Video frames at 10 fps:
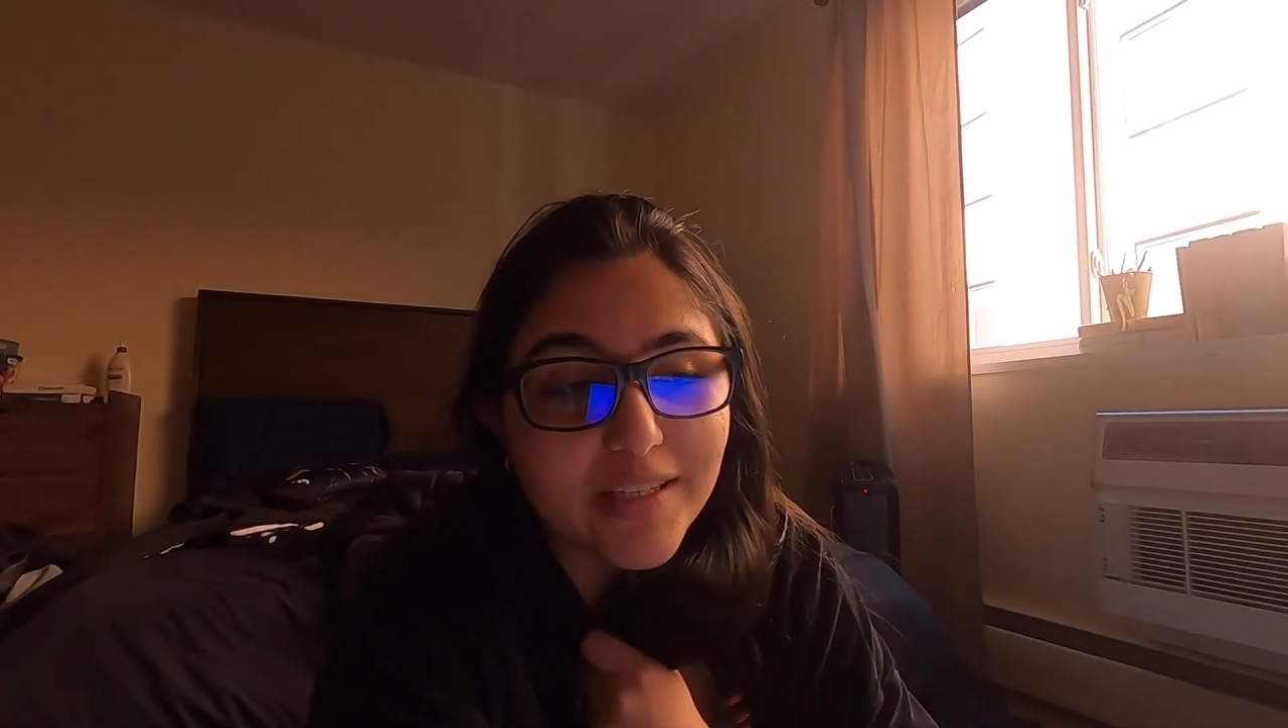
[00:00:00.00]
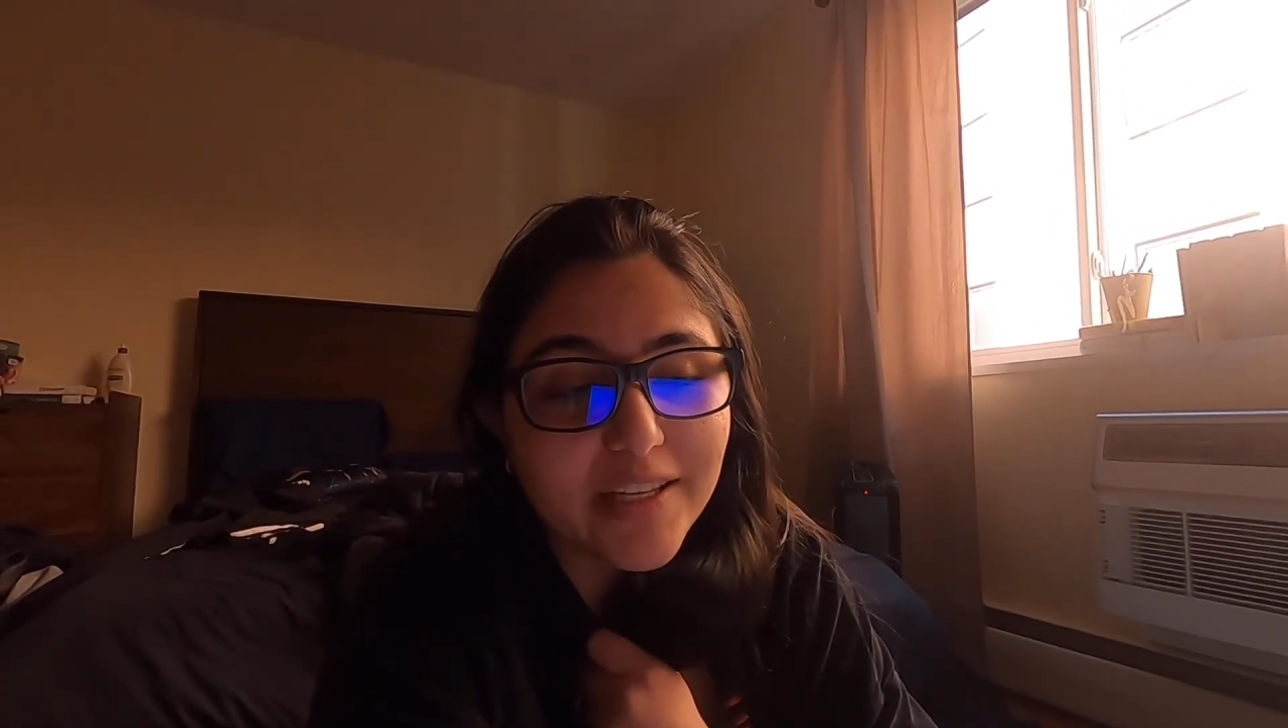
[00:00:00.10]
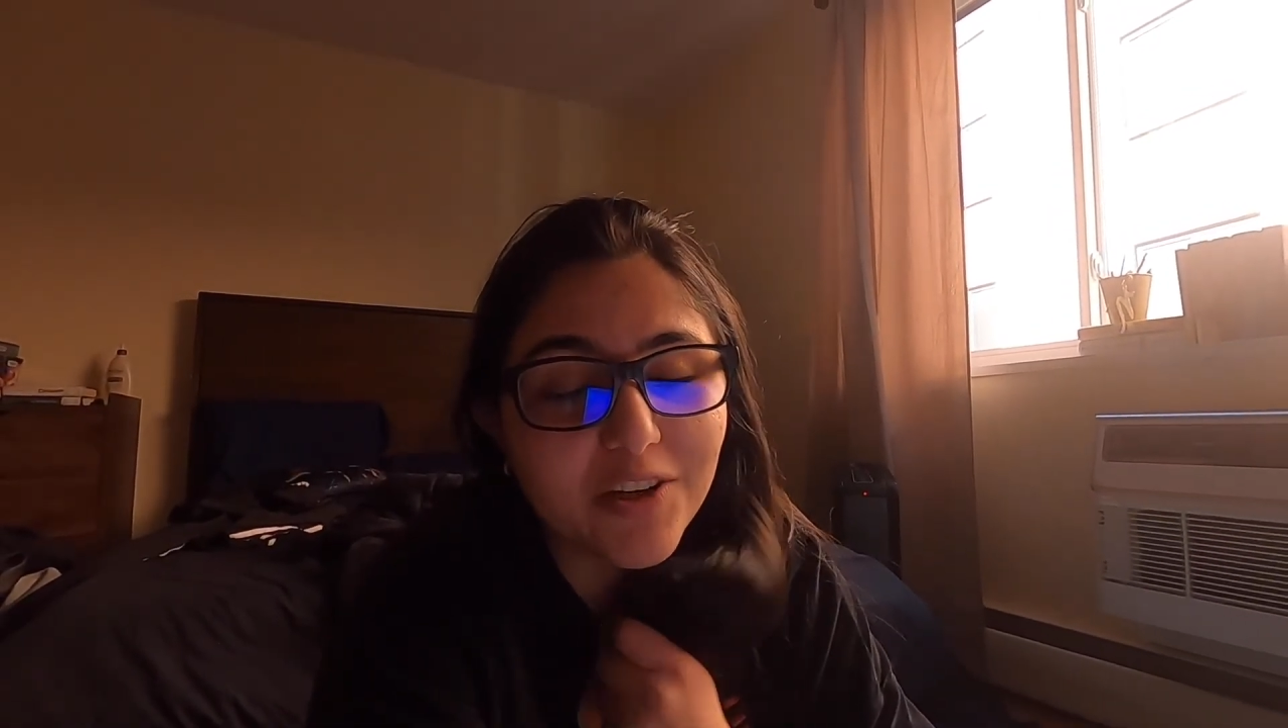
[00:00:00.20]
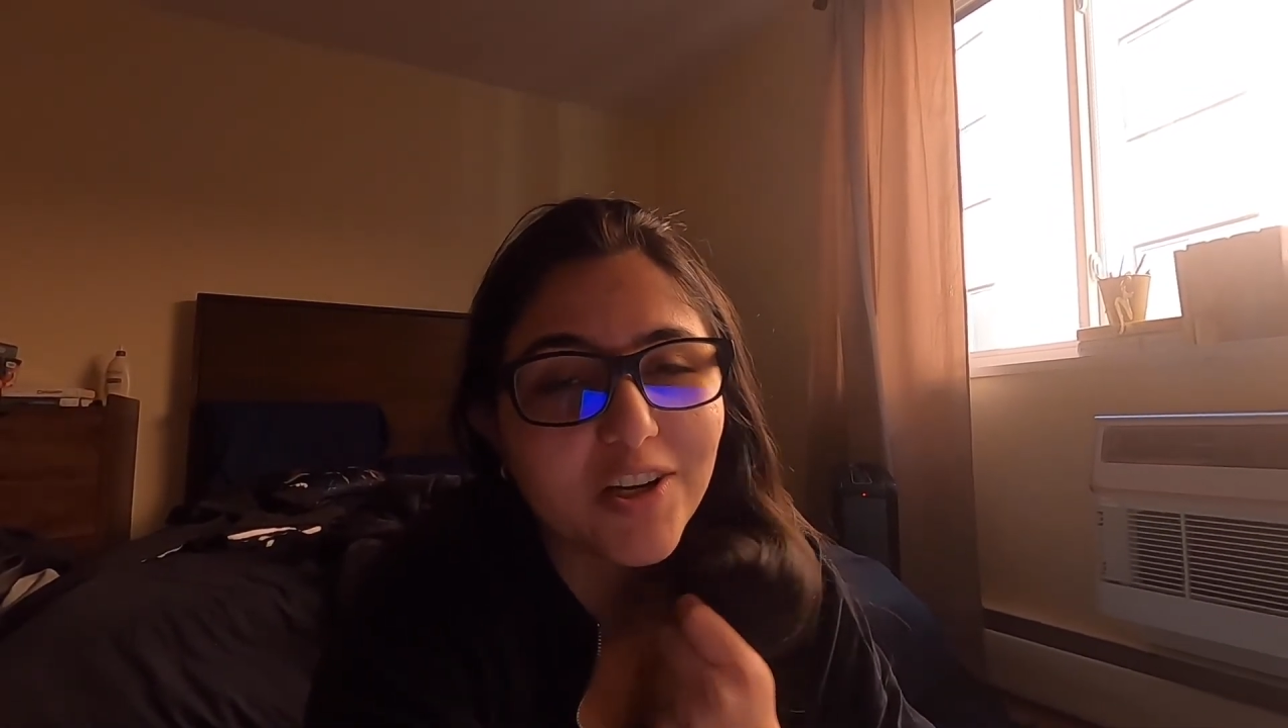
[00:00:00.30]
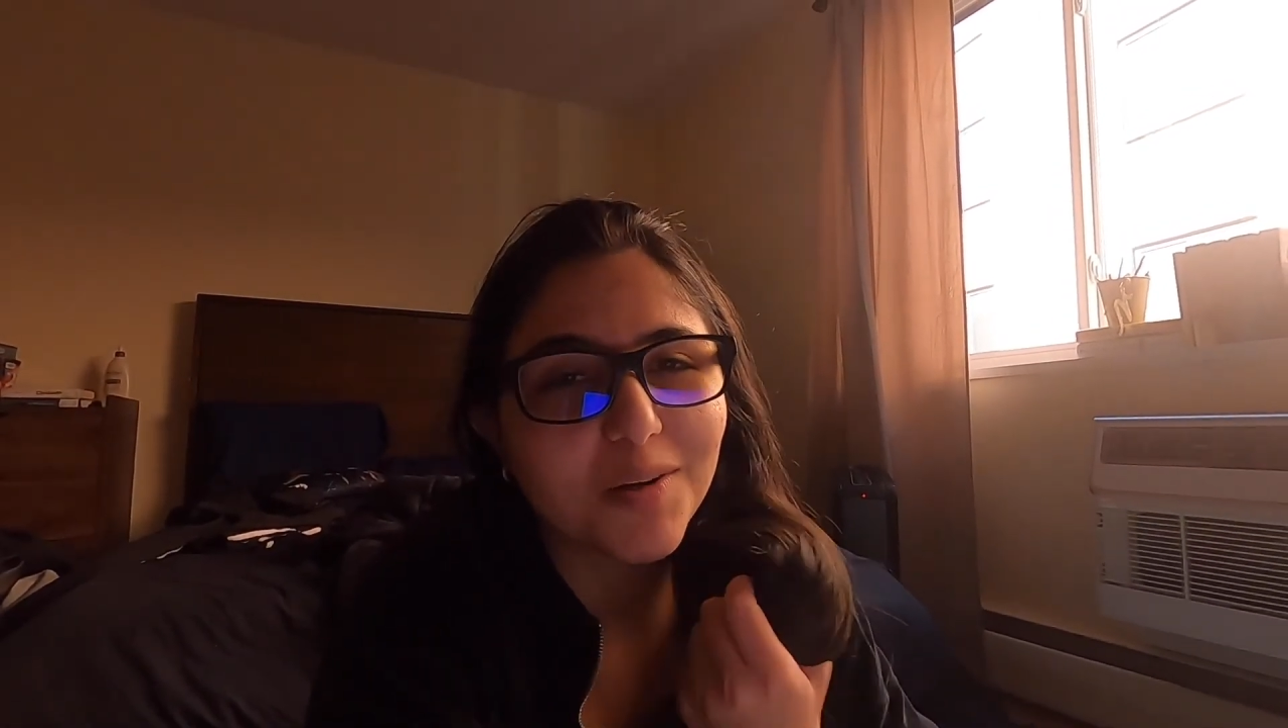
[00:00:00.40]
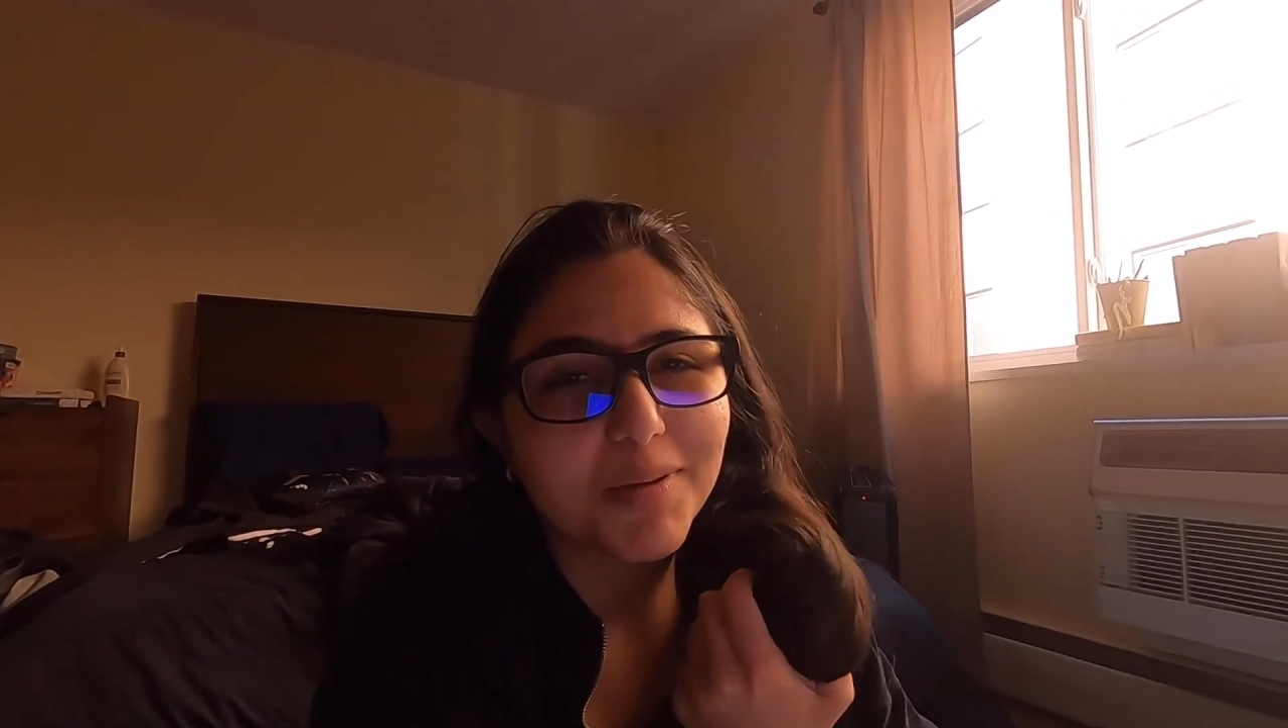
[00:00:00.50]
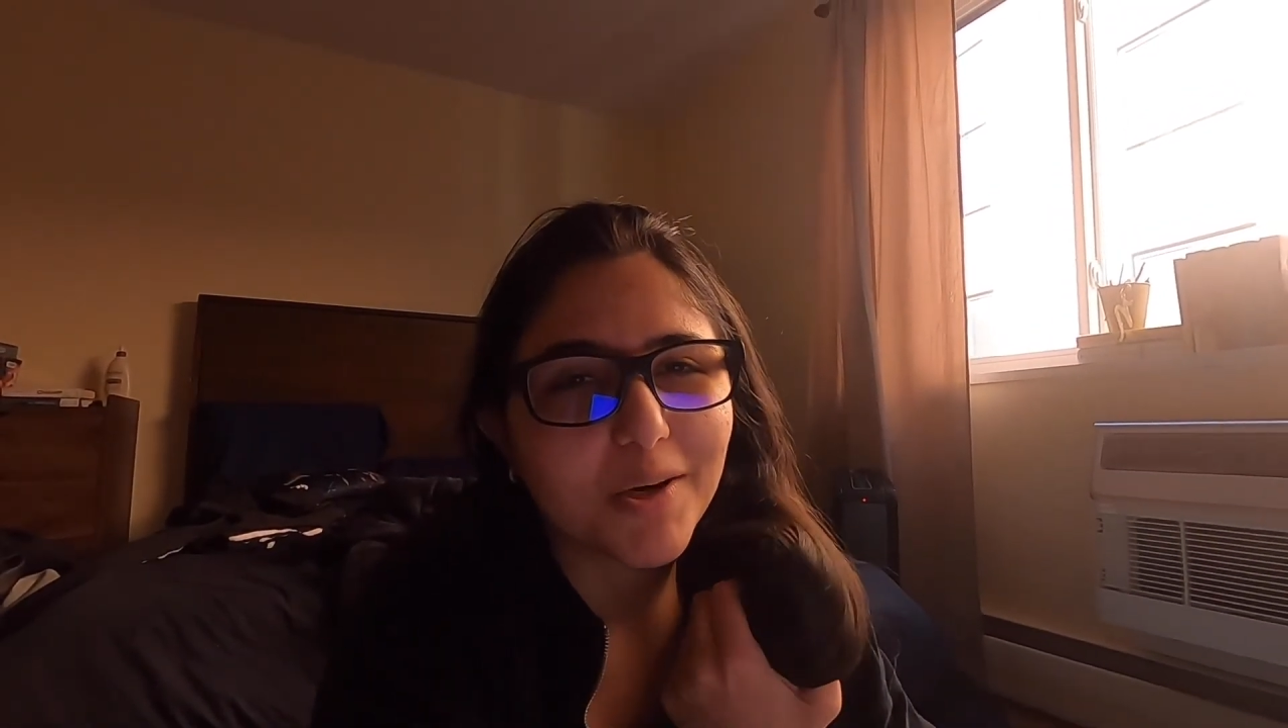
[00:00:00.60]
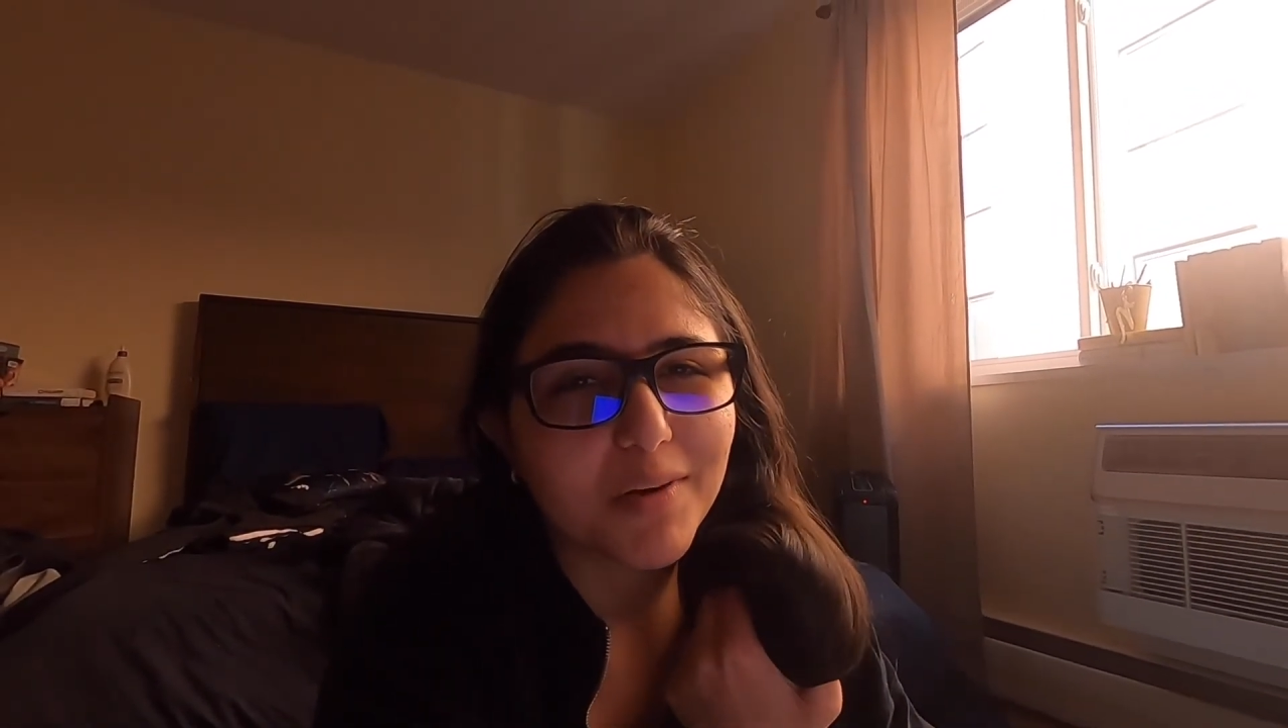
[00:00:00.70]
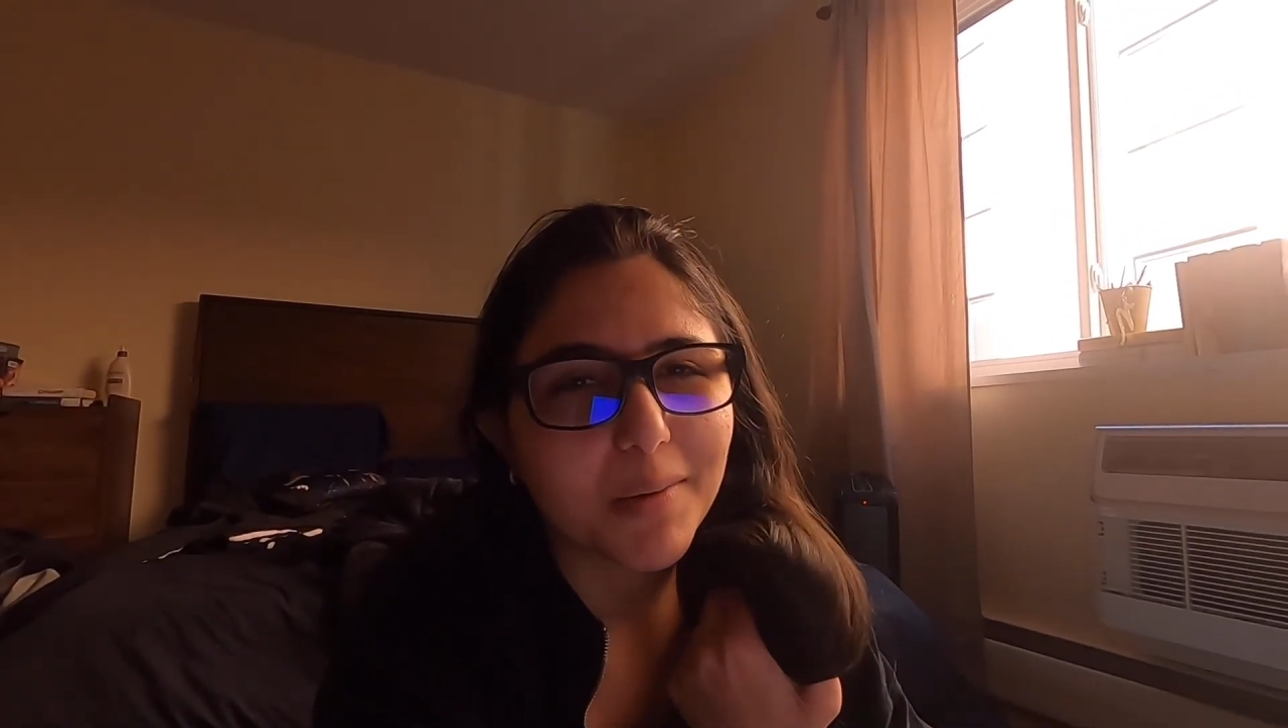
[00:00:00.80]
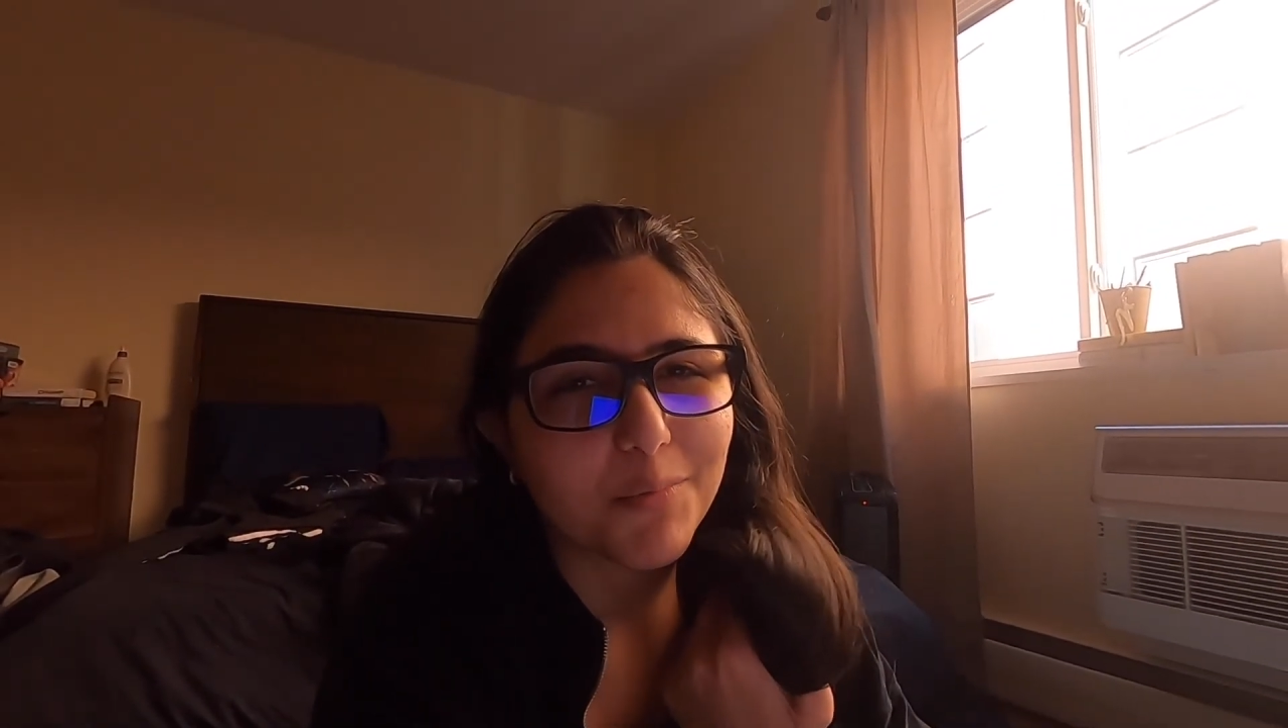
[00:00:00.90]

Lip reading: it'll help like when